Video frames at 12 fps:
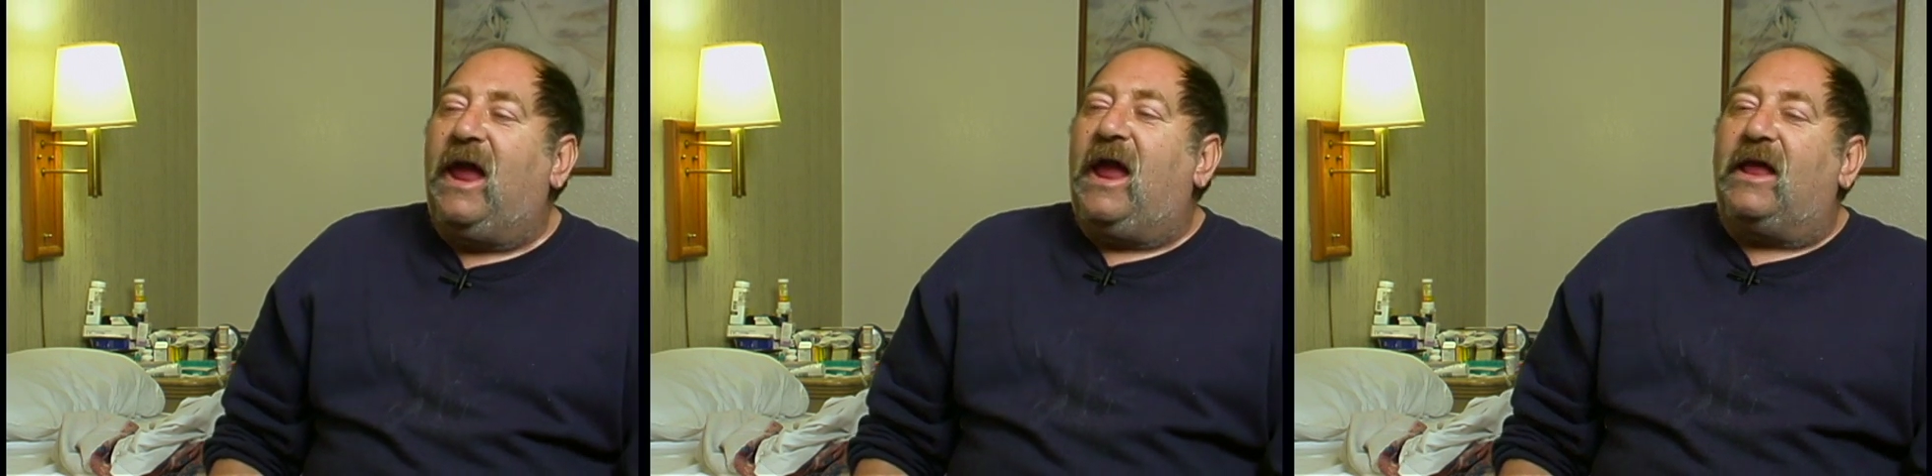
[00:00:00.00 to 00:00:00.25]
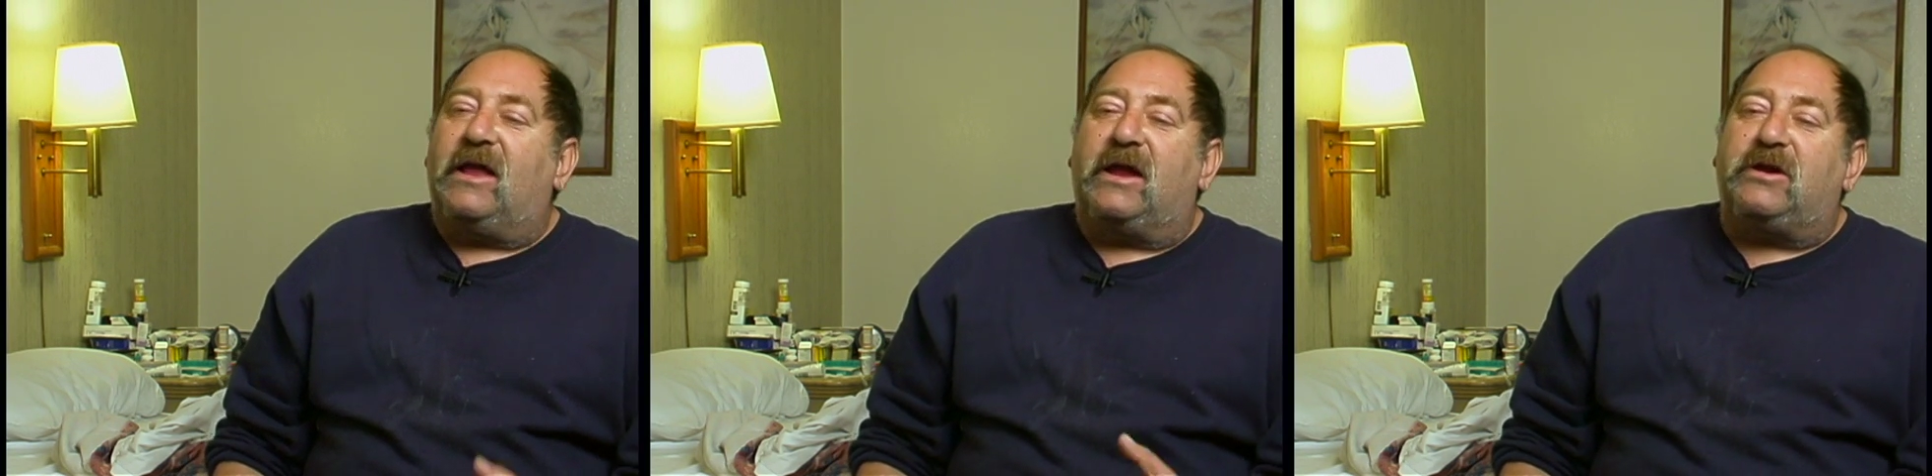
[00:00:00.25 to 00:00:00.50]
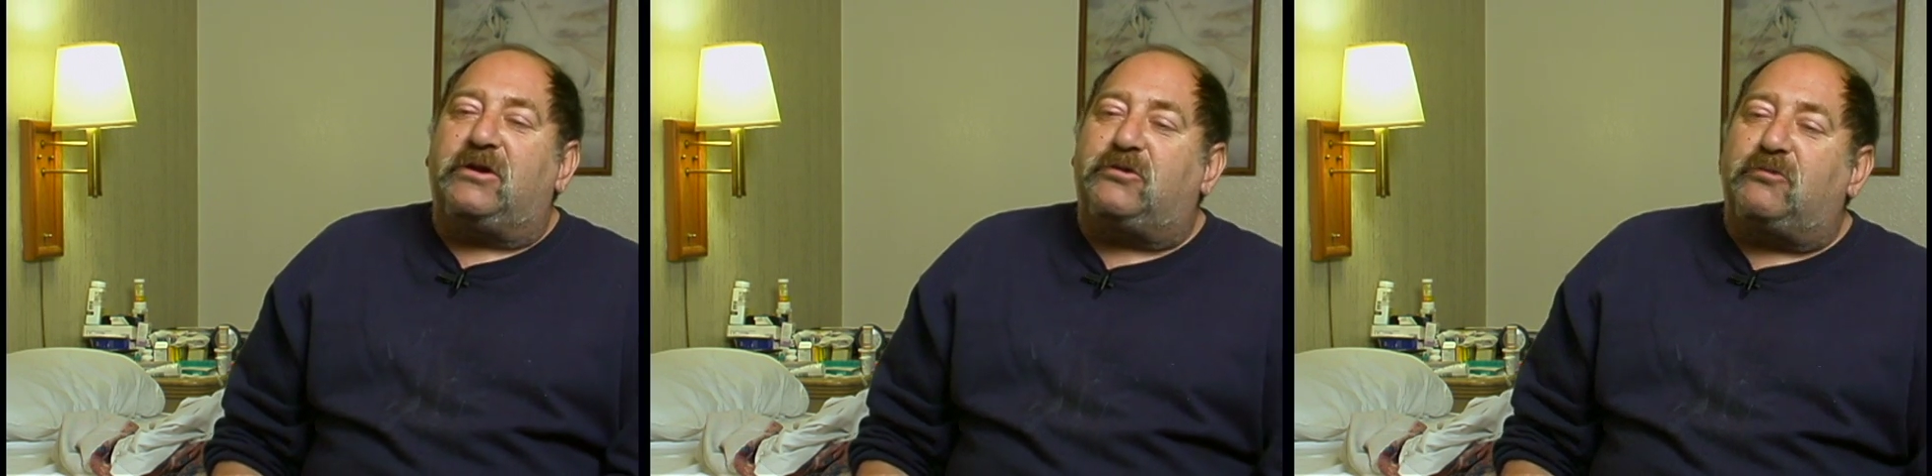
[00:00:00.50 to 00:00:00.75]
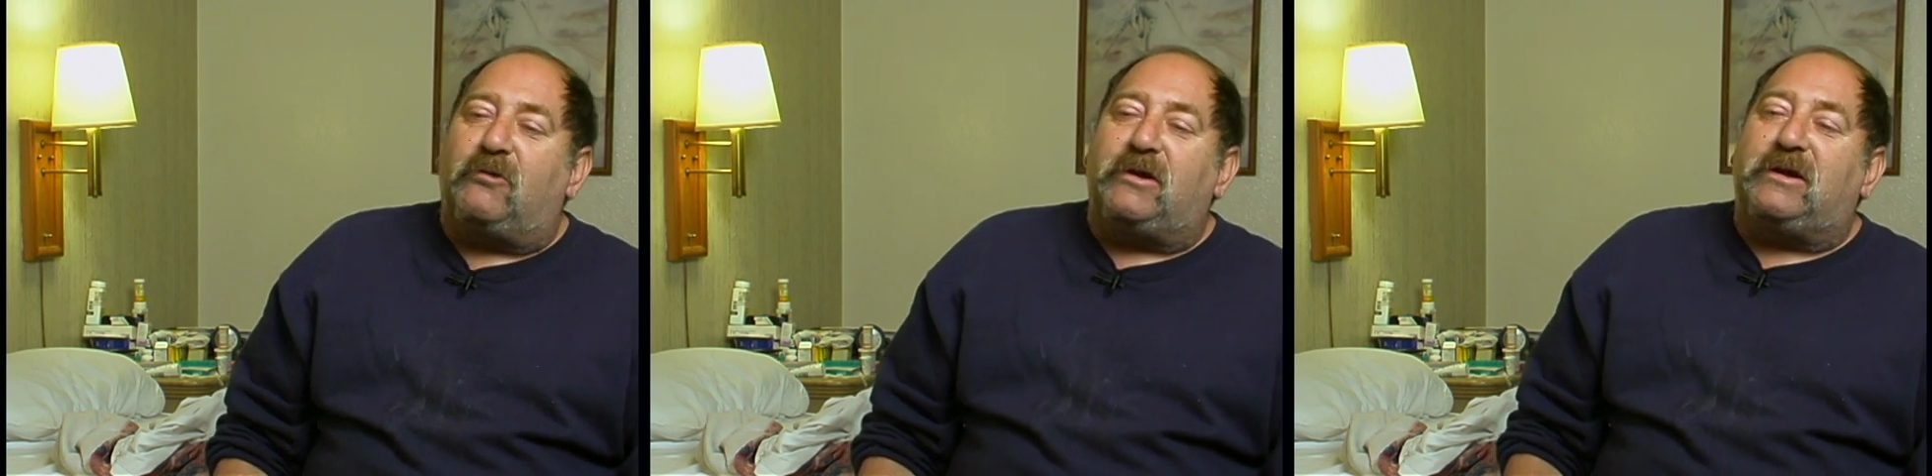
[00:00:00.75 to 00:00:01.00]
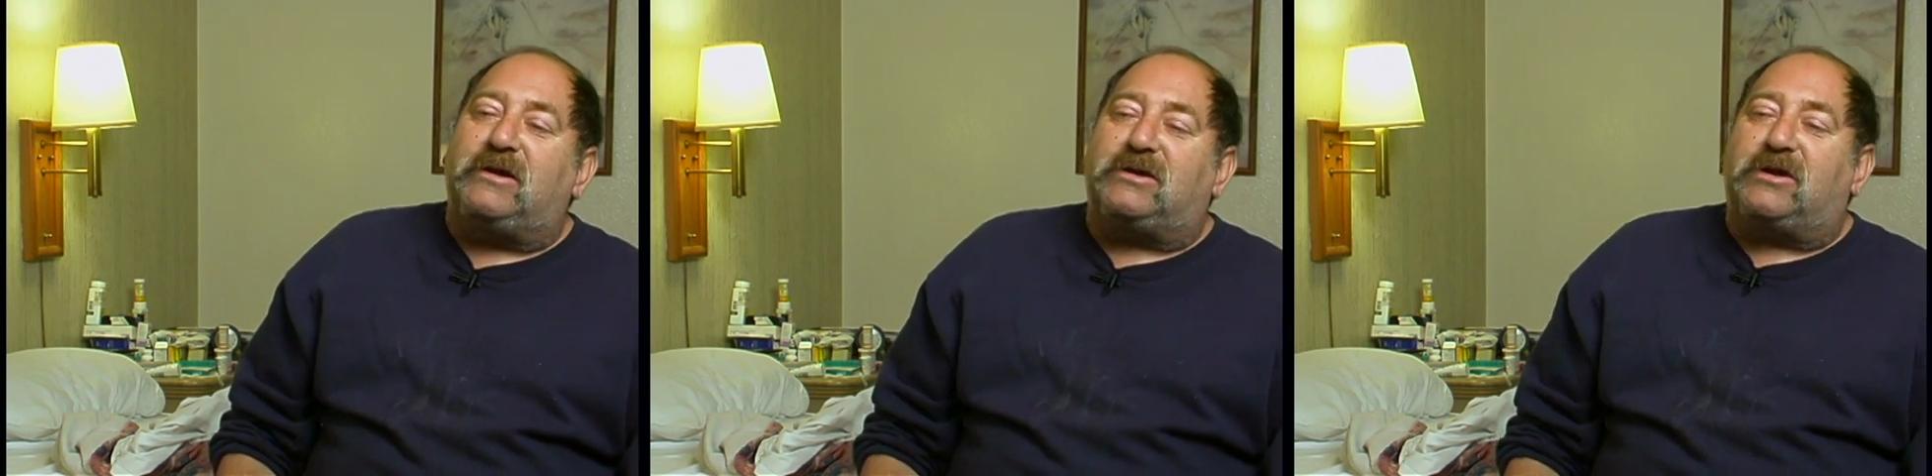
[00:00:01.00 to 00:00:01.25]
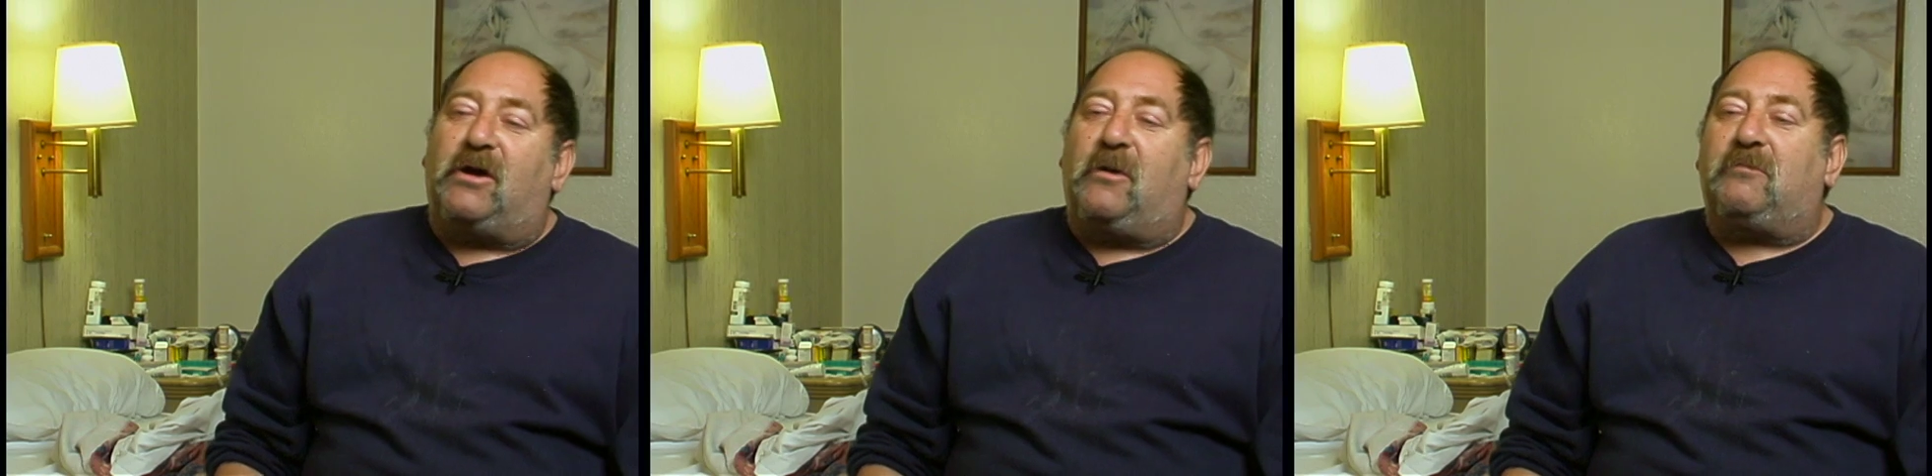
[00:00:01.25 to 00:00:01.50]
and I enjoyed his
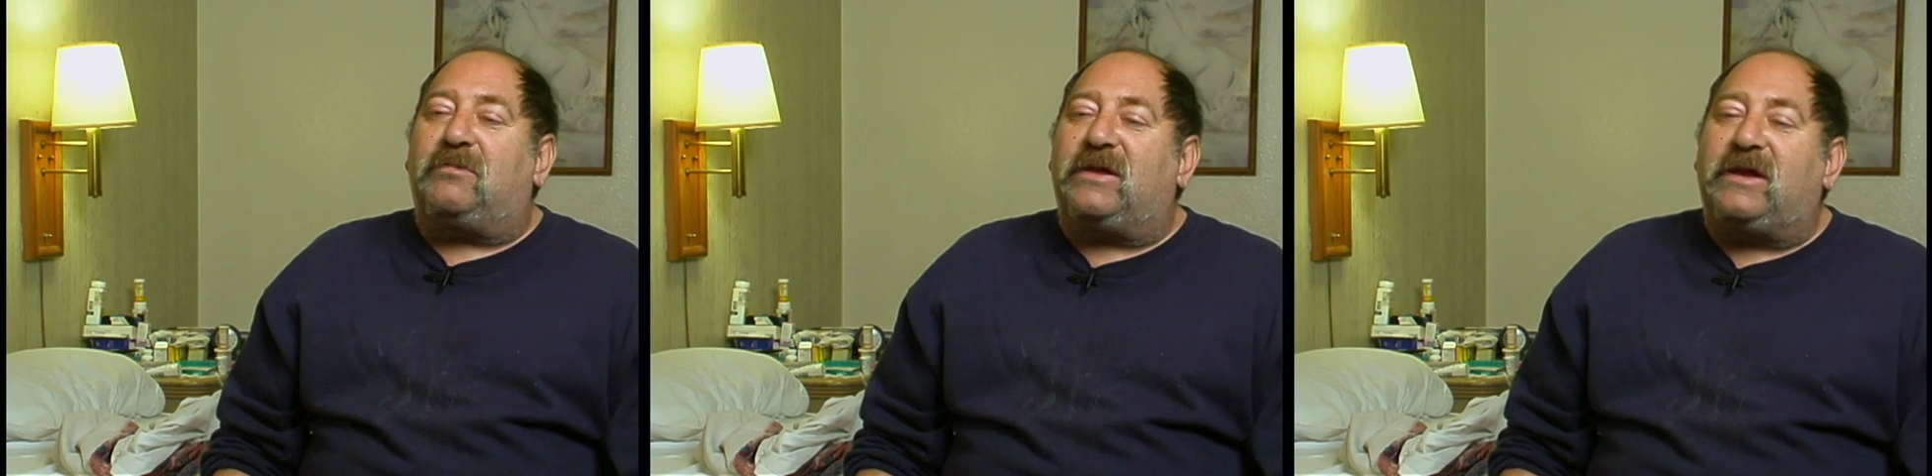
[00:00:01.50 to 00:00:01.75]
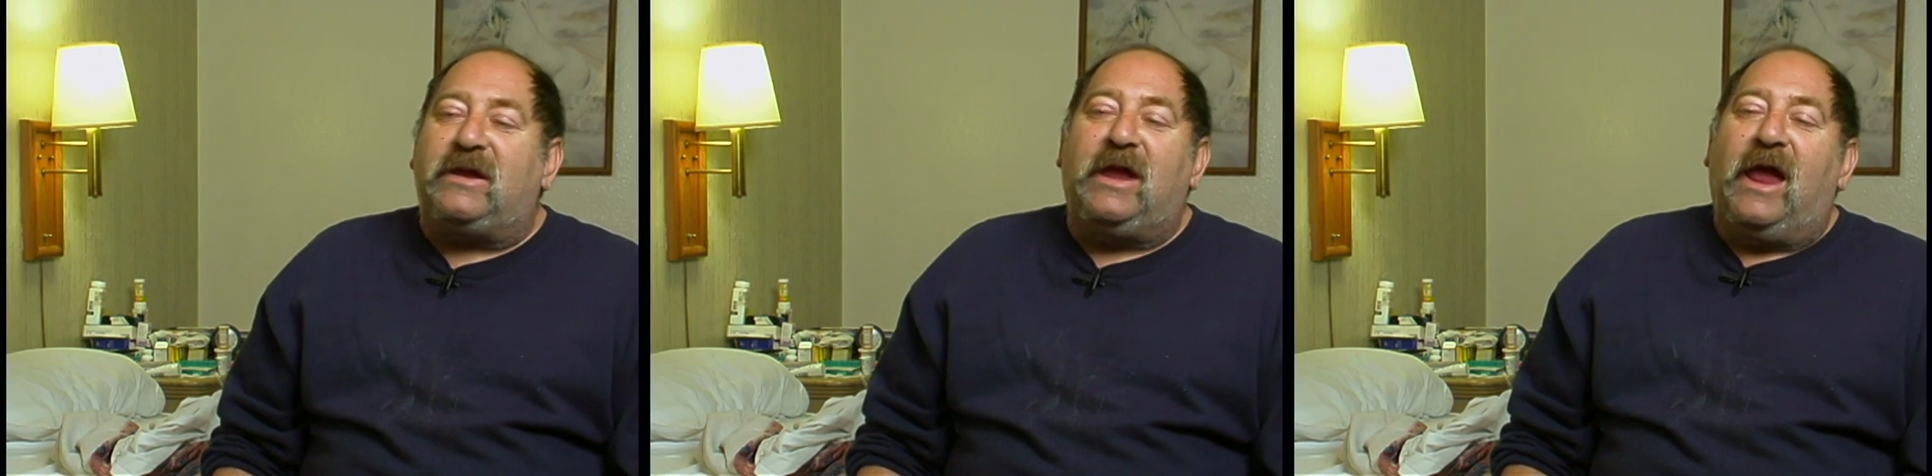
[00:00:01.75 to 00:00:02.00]
company,